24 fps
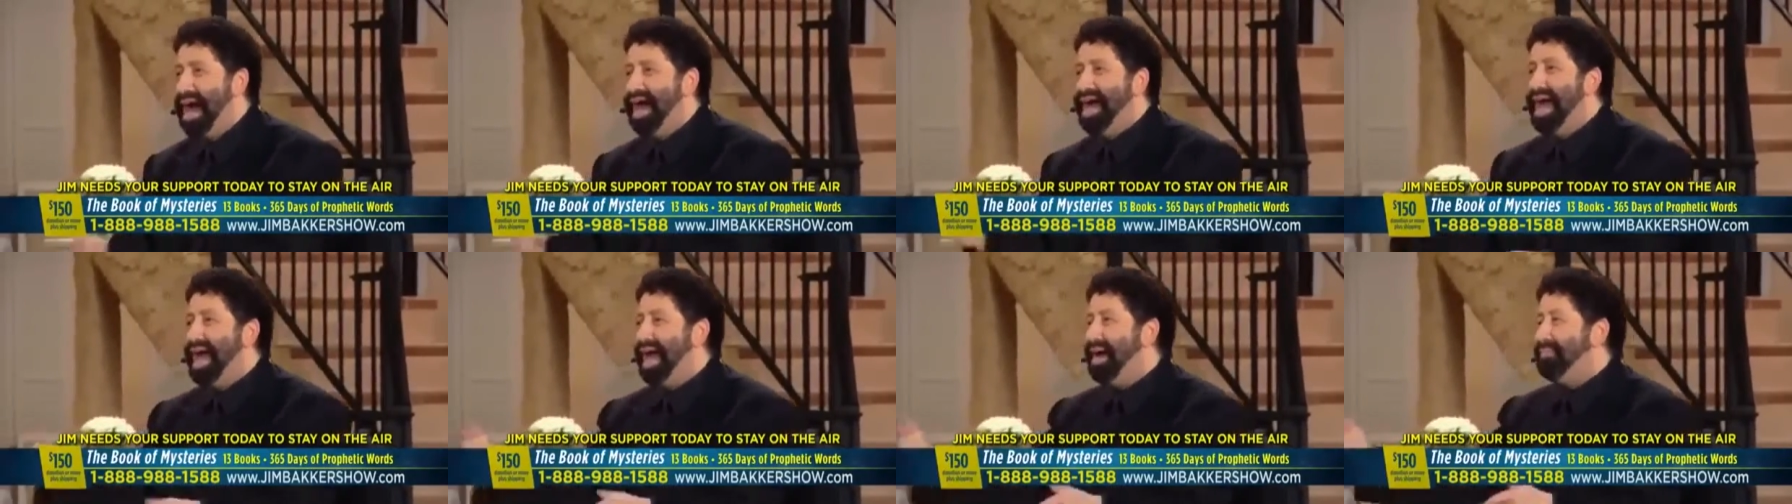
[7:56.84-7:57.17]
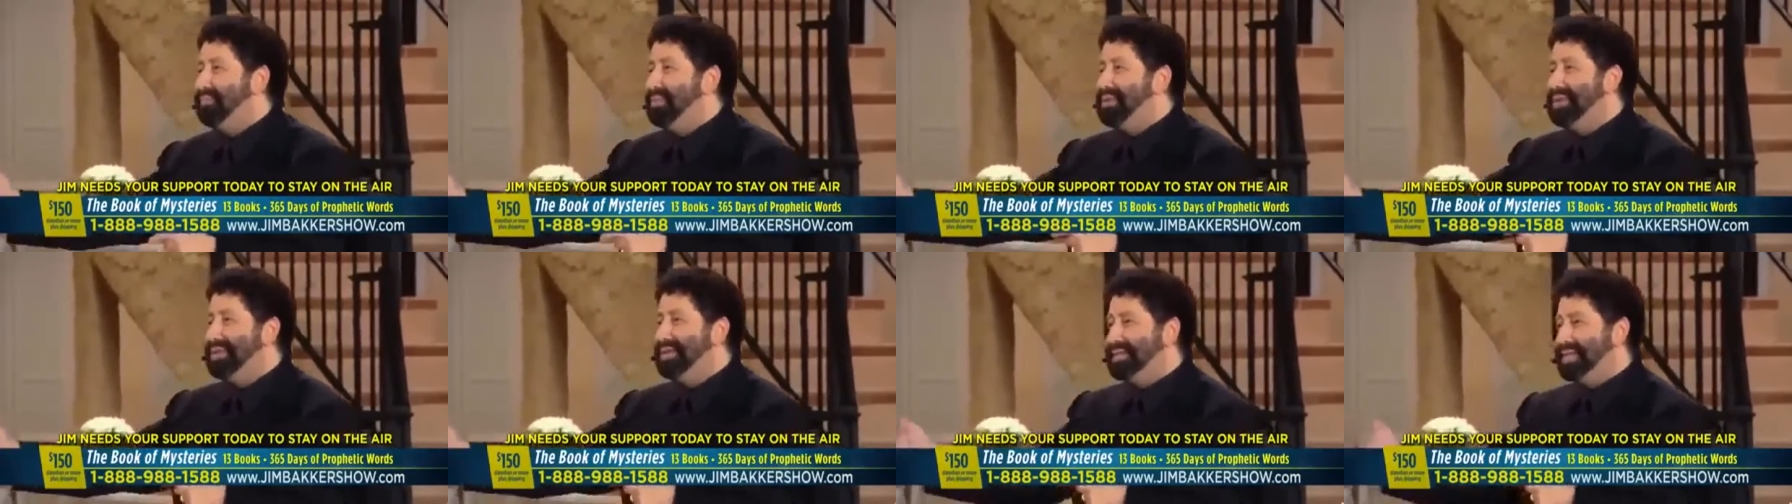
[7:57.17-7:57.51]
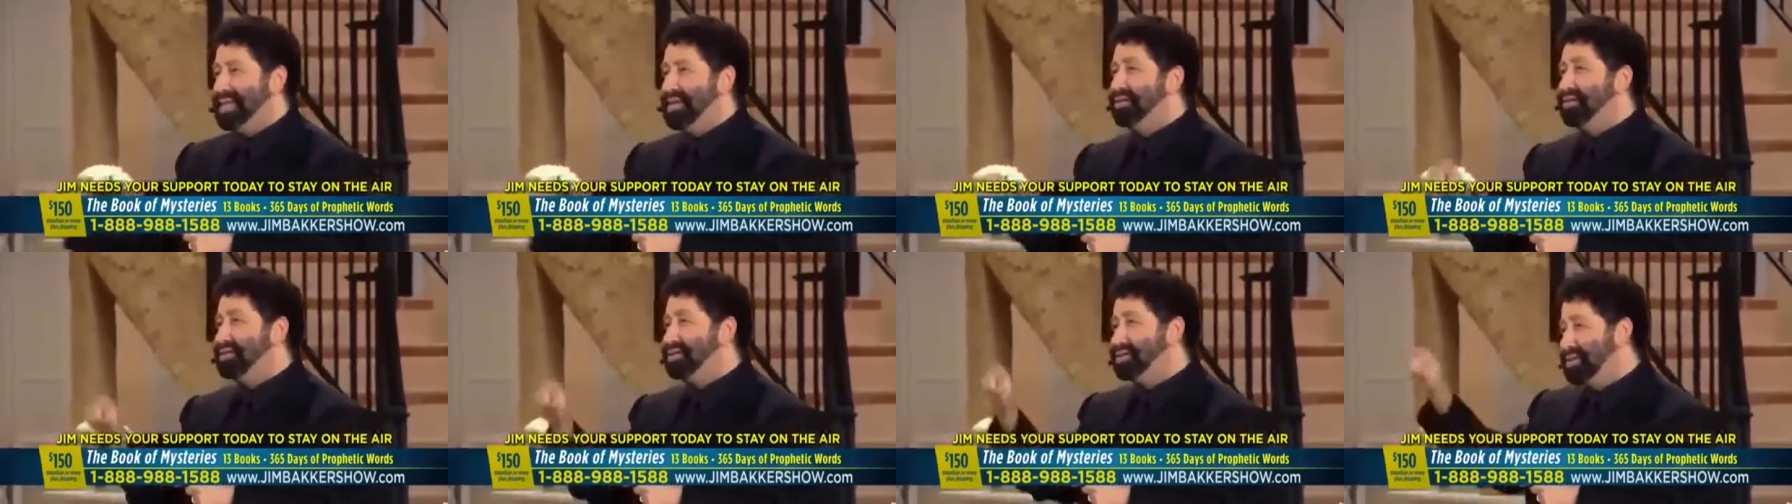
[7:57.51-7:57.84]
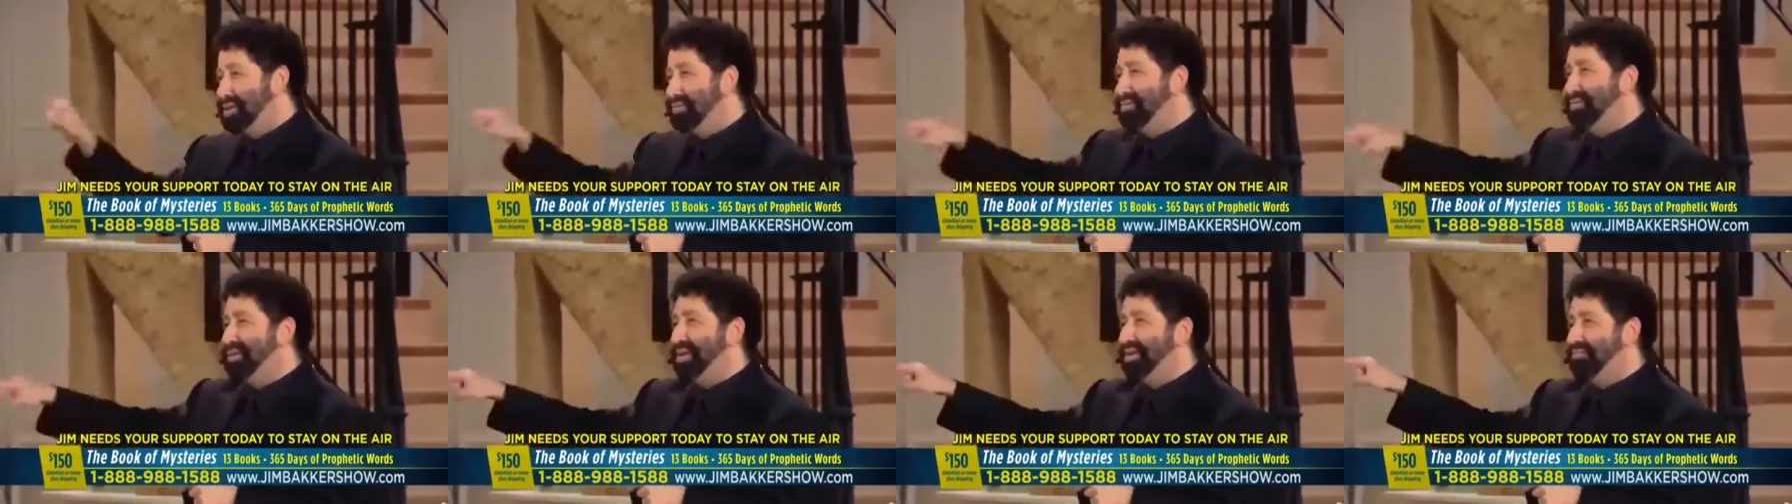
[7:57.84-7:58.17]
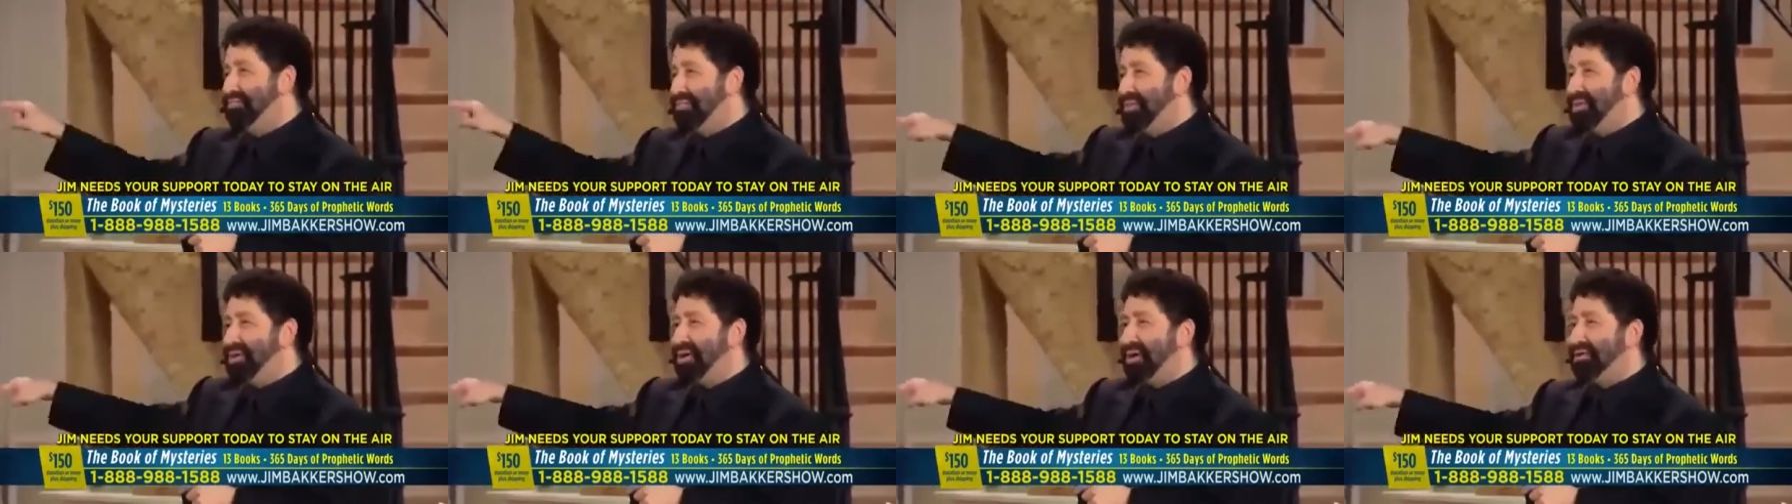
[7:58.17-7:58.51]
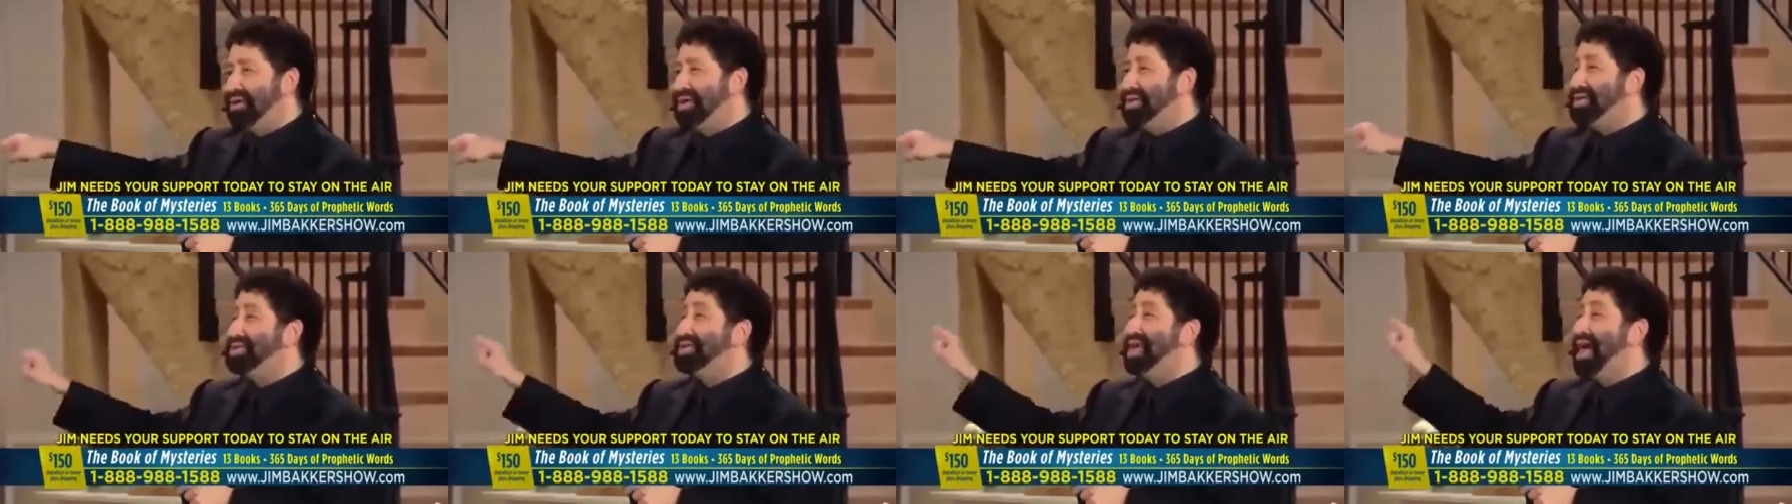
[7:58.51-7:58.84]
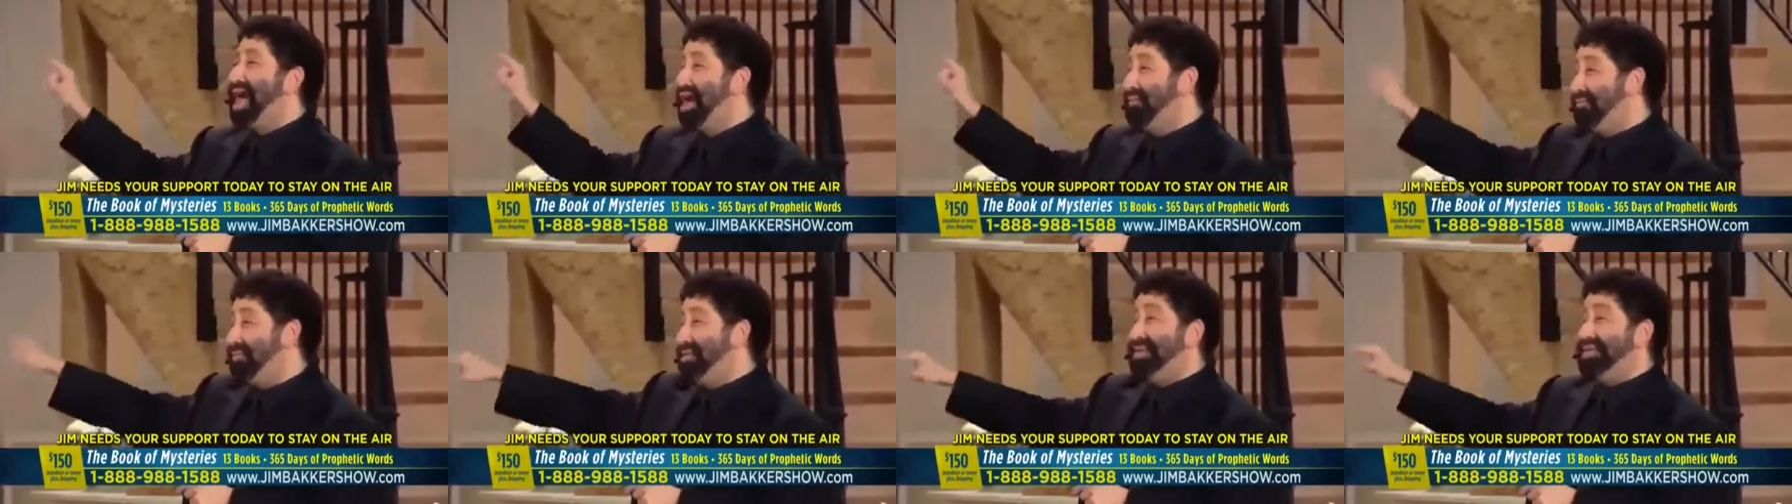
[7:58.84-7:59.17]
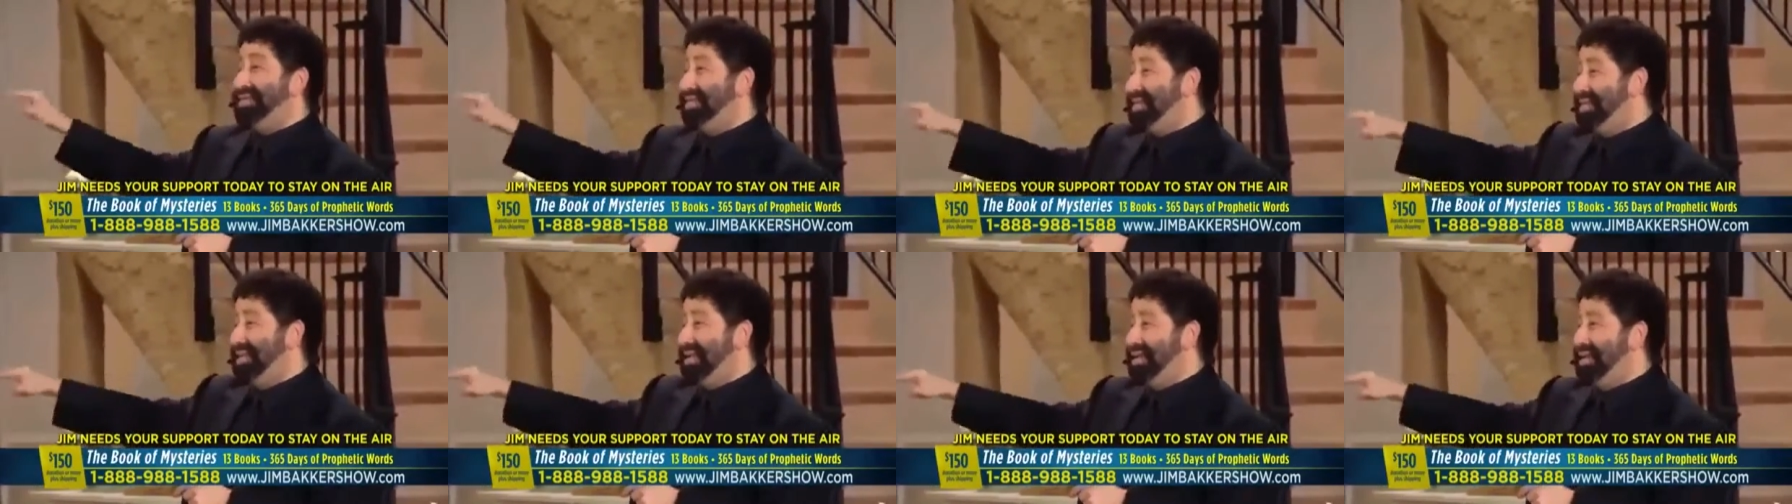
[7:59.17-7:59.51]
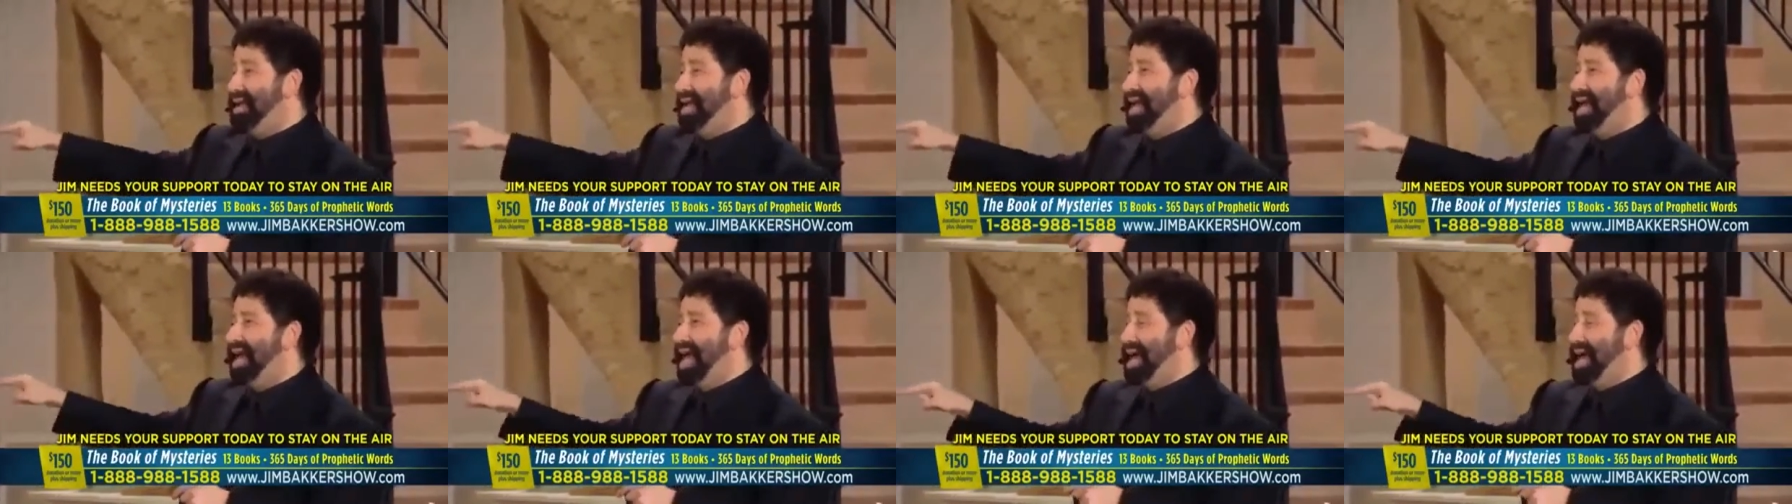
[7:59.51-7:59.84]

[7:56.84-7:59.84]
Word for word: I happened to see it because somebody from our congregation happened to see it,